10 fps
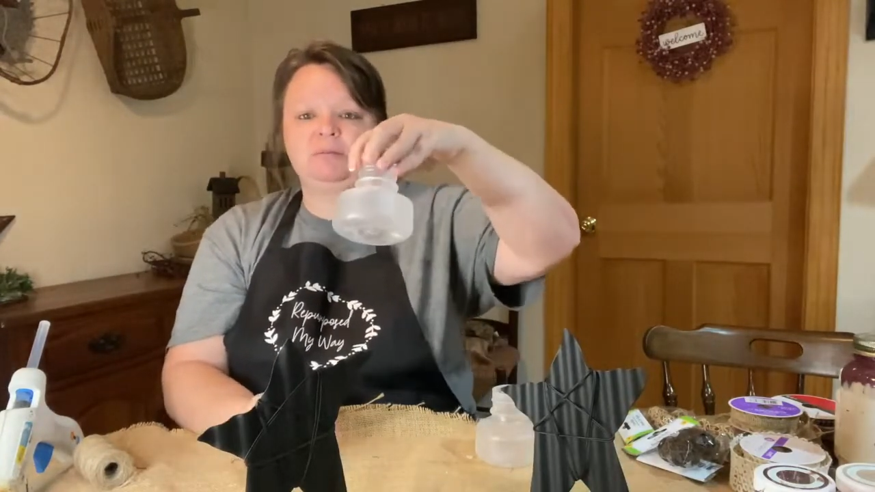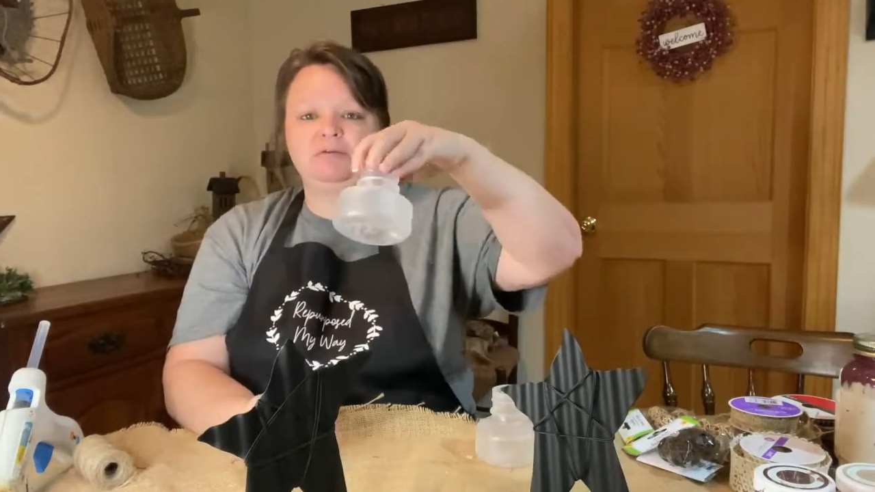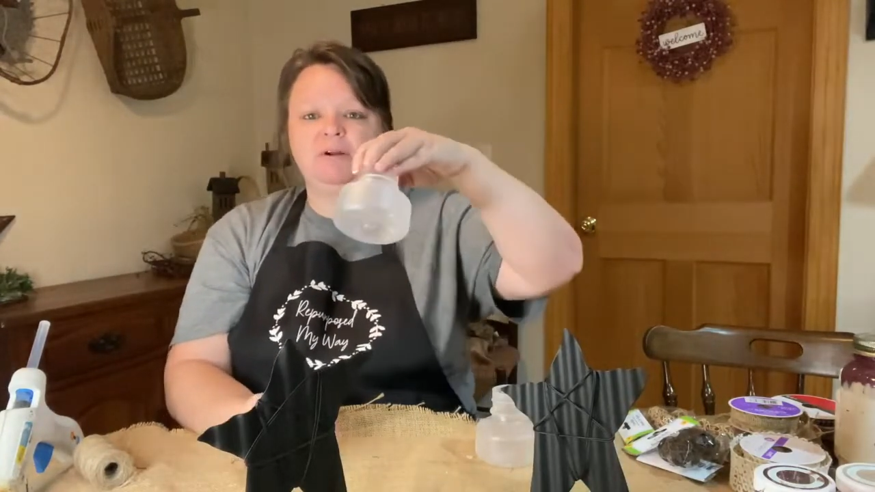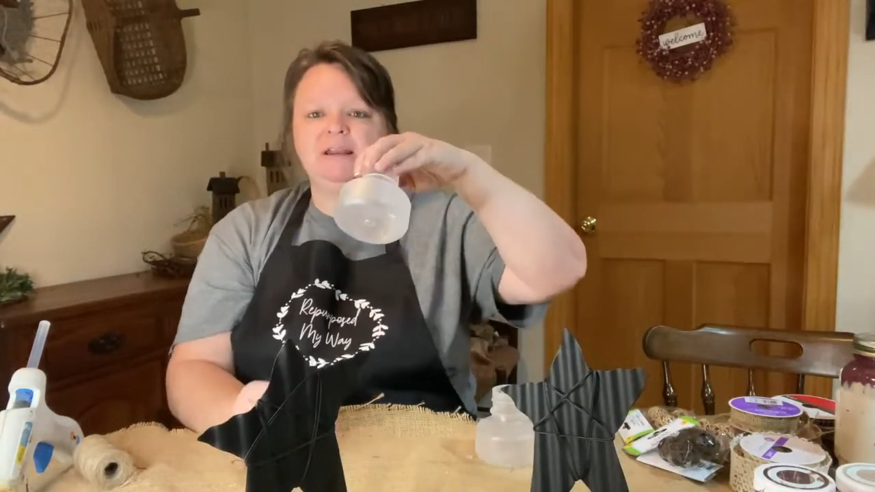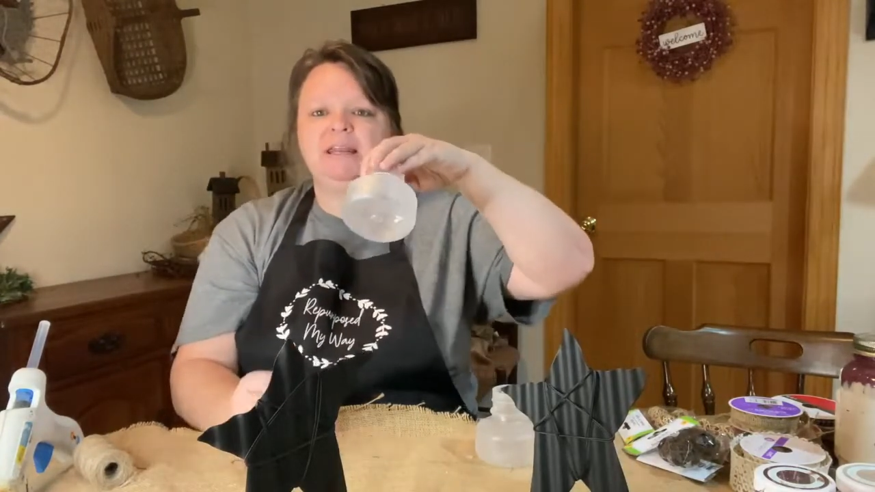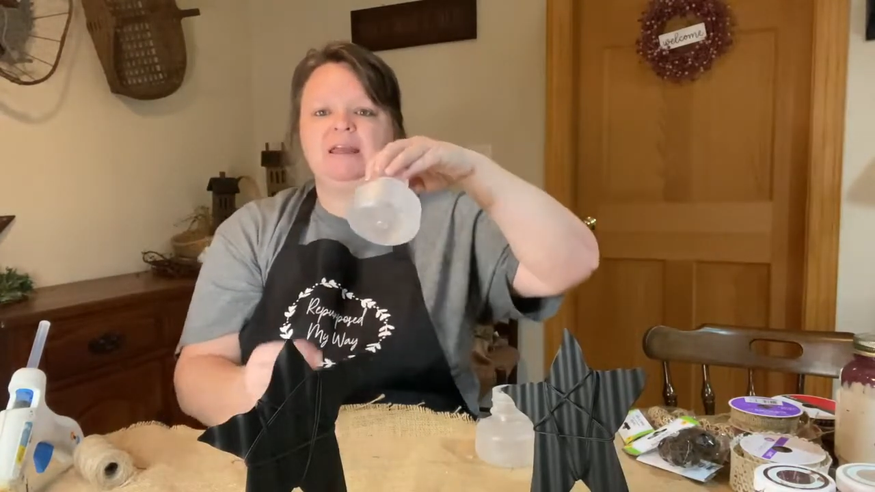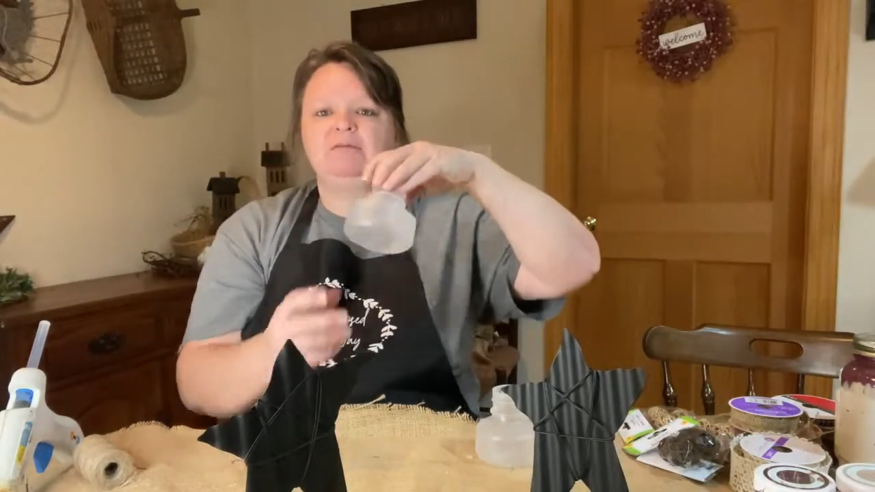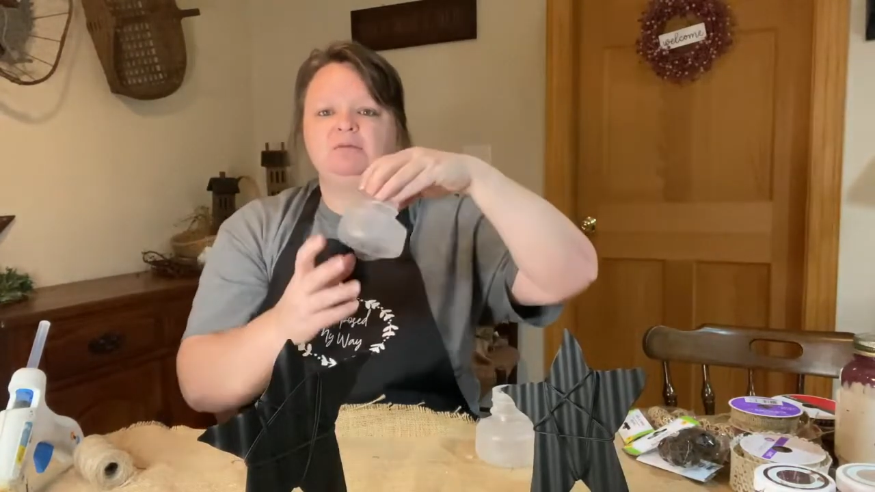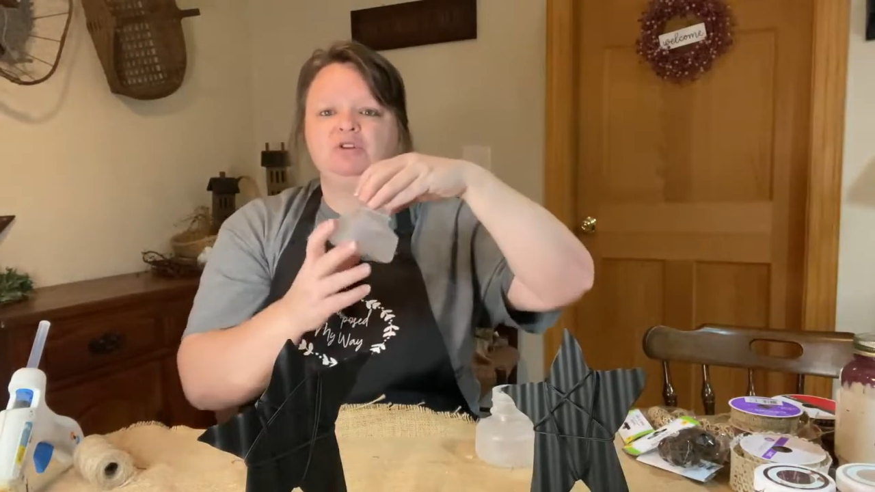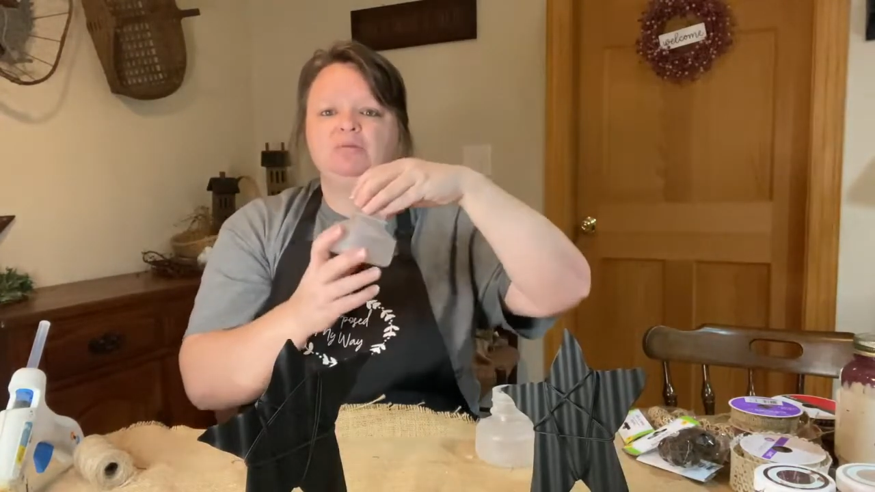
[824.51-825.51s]
A friend gave
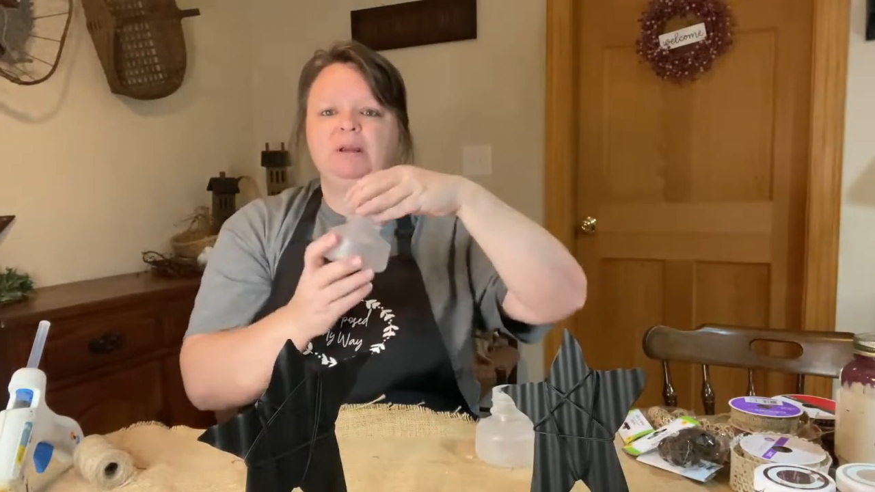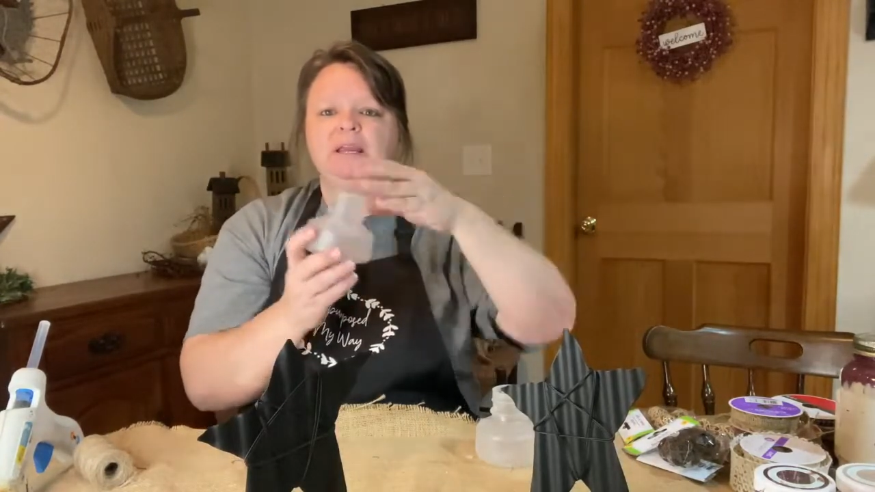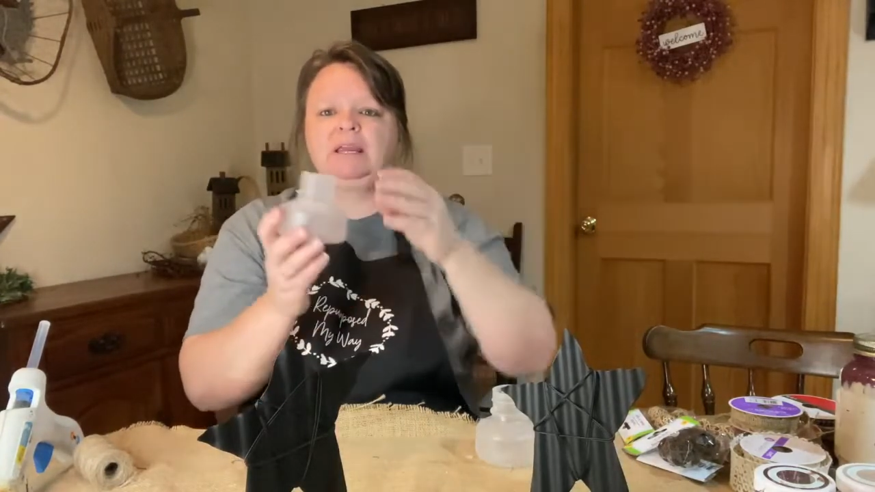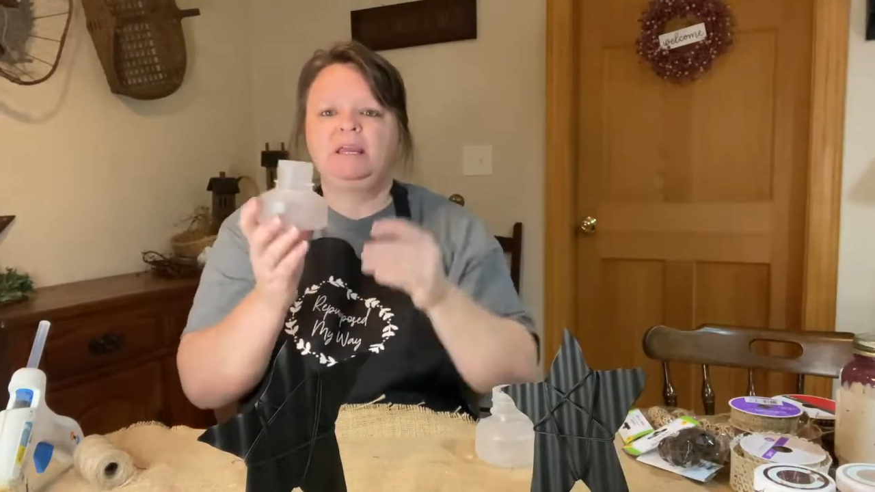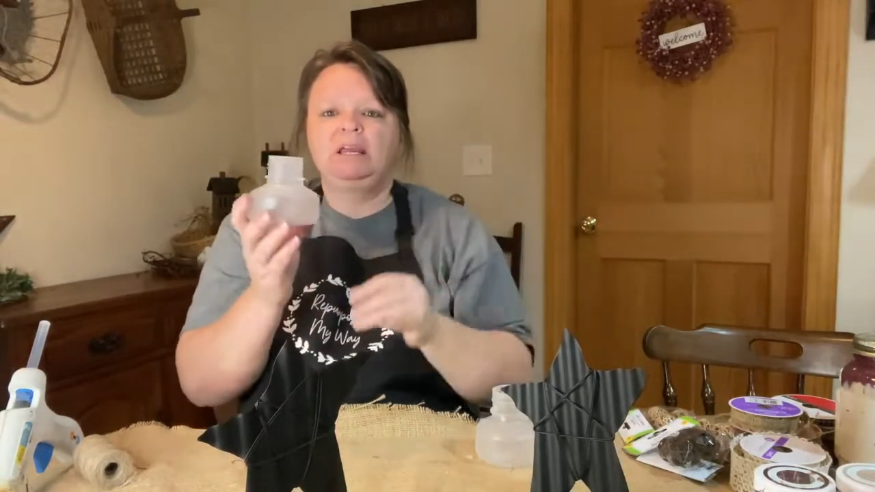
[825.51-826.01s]
them to me.